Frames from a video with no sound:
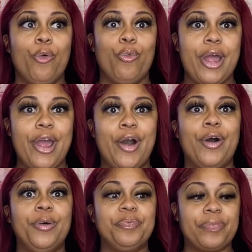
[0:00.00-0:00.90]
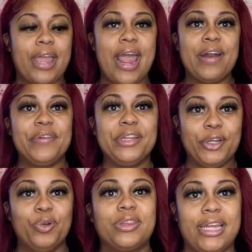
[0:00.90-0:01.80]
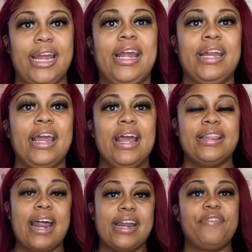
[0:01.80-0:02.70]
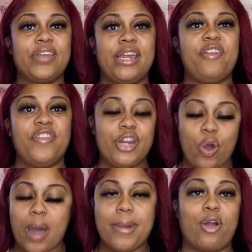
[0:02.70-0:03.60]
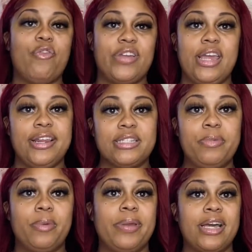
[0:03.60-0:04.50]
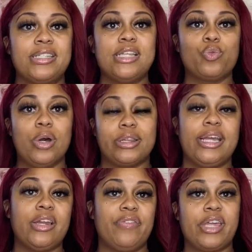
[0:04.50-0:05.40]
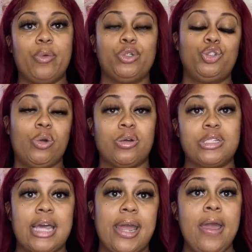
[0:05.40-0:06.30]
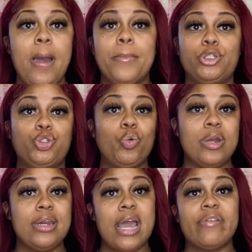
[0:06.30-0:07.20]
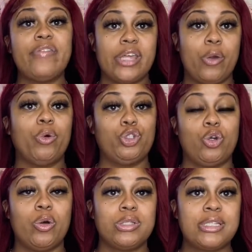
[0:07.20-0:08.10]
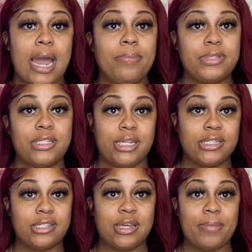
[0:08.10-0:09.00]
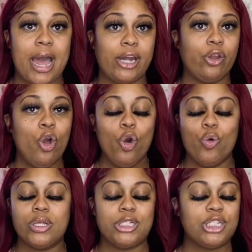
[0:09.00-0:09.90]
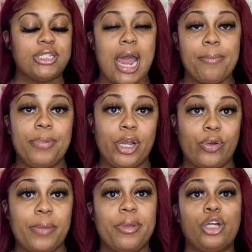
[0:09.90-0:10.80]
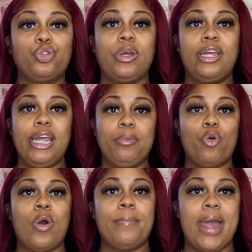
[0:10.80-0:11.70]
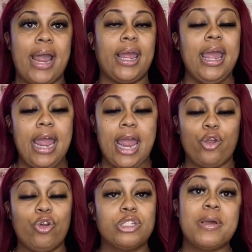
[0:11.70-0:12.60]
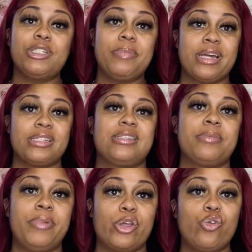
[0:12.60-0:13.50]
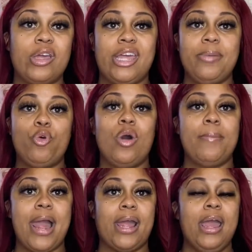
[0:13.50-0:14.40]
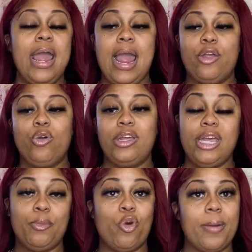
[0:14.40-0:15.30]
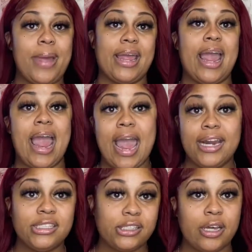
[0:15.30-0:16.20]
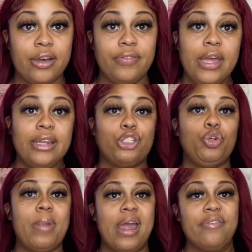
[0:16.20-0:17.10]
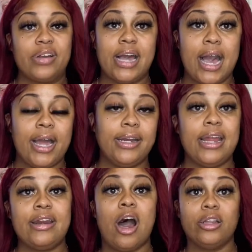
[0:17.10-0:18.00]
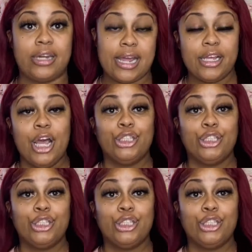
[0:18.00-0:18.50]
Well, every little thing that I didn't forget in the video, I'm not gonna forget in this book, because it's one thing to forget what you're gonna say, but you will never forget what you're gonna type to send to somebody, or just type, period, because you can keep going back, and you know, especially because it's a book, you can keep going back, and you can keep going back and adding stuff that you may have forgotten and all of that.